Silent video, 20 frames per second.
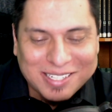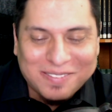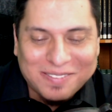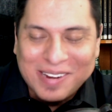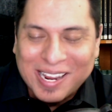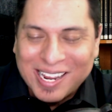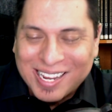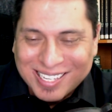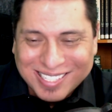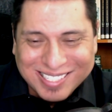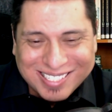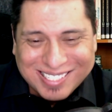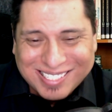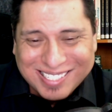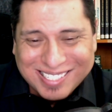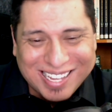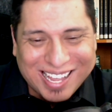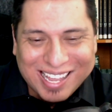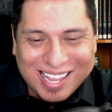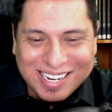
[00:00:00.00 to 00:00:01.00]

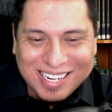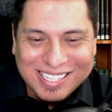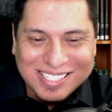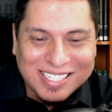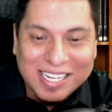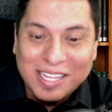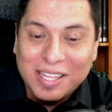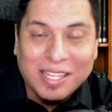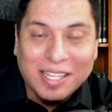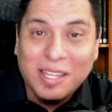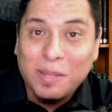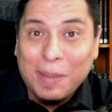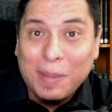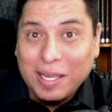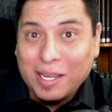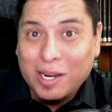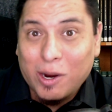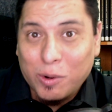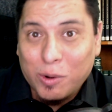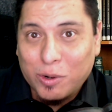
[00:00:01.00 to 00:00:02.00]
advance, and it's nothing that the
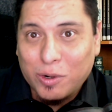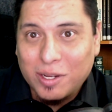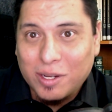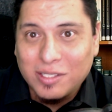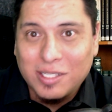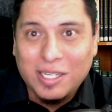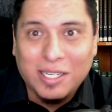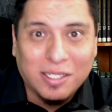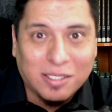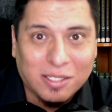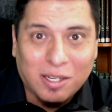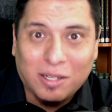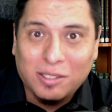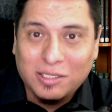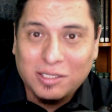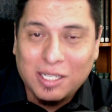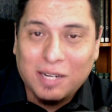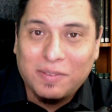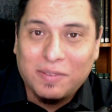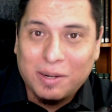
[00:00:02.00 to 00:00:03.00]
main character does. It is all
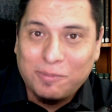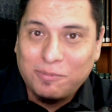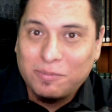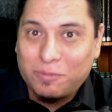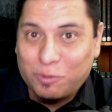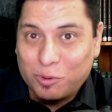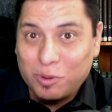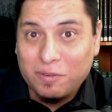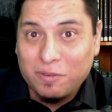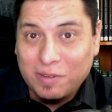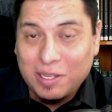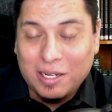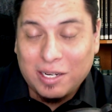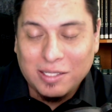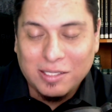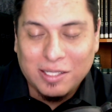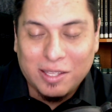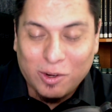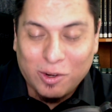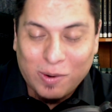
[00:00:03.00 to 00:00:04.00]
stuff that for the villains and their